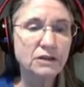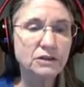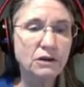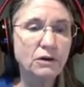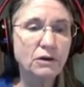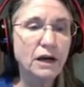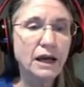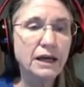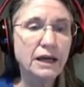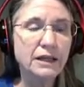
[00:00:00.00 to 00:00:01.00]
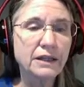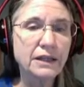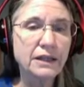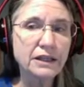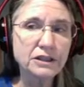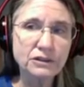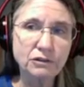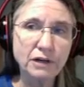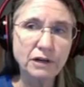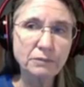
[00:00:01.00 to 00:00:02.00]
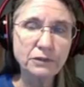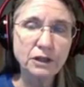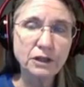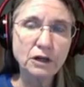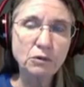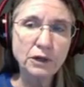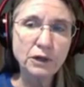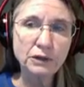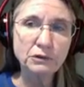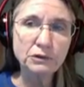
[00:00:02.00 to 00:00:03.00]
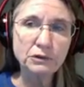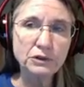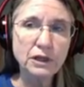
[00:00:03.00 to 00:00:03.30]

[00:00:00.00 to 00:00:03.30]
So in this script, we used